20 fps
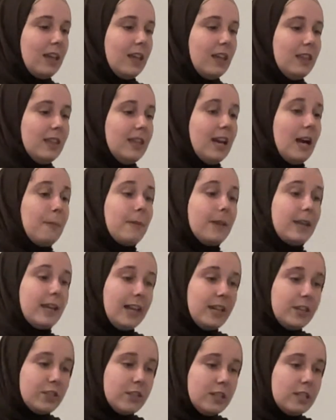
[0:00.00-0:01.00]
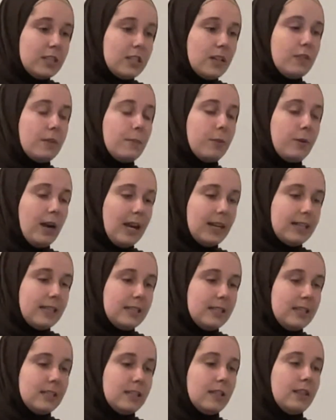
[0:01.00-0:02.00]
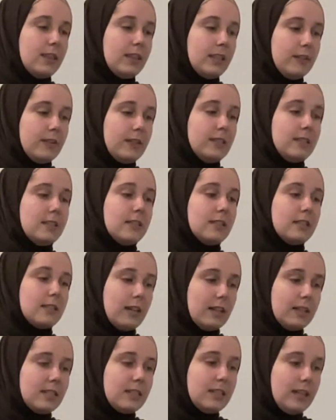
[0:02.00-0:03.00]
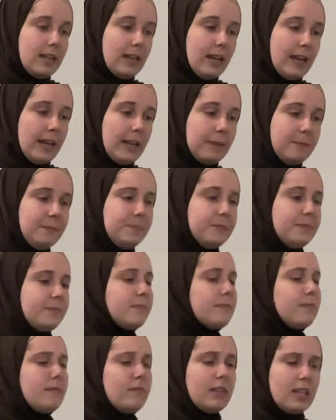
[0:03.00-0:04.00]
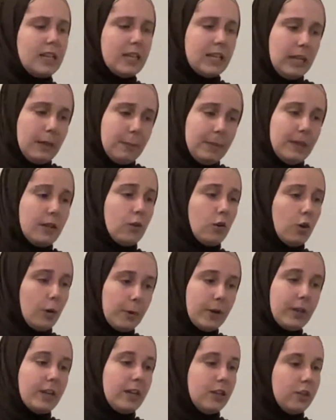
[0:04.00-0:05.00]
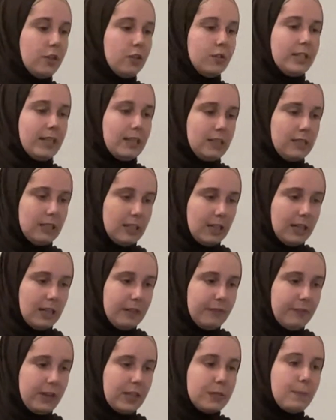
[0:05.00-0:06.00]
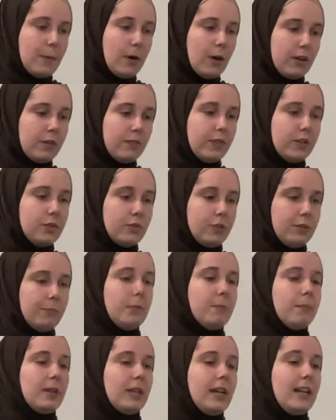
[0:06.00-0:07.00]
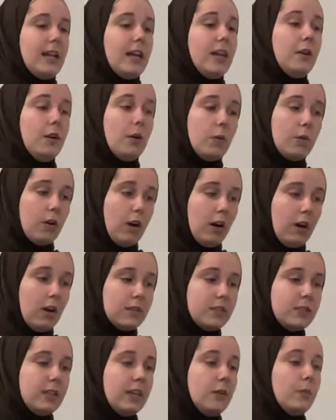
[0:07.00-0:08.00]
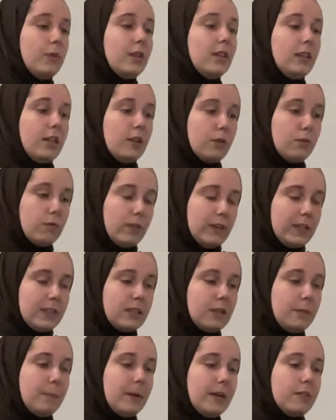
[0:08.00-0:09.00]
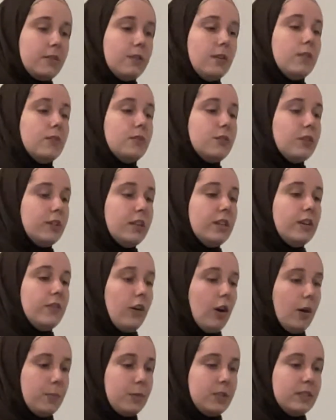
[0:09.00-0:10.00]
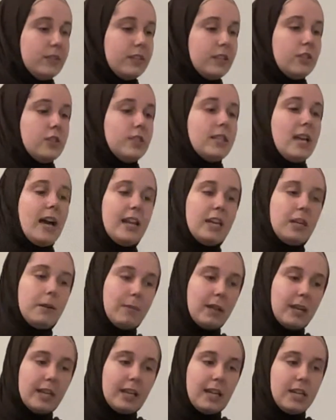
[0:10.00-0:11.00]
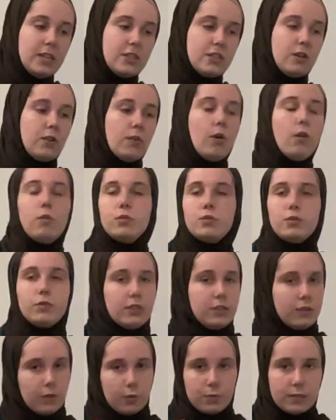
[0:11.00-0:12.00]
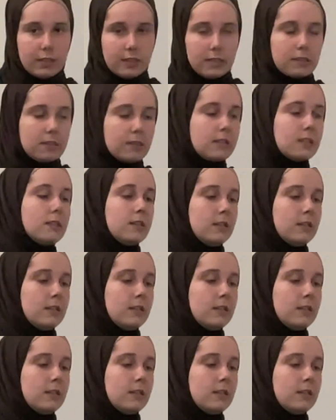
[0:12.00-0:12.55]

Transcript: The applications of the practices and theories discussed today can be incorporated in your daily life as part of your treatment plan at no cost and with little risk compared to alternative options such as adding medication or altering doses.